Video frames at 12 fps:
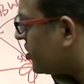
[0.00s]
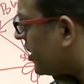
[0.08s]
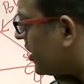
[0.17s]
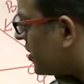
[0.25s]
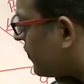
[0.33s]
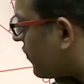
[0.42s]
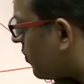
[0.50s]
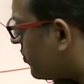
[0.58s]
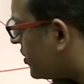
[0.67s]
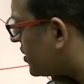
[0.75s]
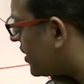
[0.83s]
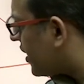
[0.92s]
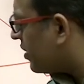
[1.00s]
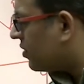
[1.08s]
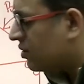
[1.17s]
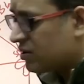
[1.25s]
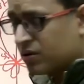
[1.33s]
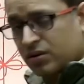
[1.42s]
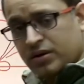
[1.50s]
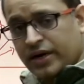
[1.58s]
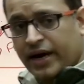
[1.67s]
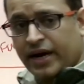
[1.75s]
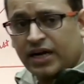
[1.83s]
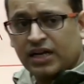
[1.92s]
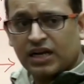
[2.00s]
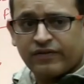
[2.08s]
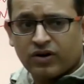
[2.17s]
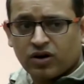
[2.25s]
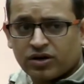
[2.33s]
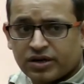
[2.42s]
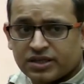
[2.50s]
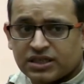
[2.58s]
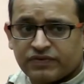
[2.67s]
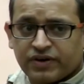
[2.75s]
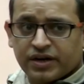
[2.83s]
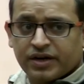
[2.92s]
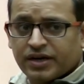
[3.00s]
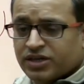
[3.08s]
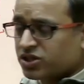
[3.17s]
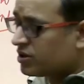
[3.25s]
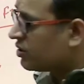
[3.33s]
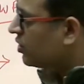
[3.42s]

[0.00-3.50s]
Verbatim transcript: and from this area antenna will not receive any radiation.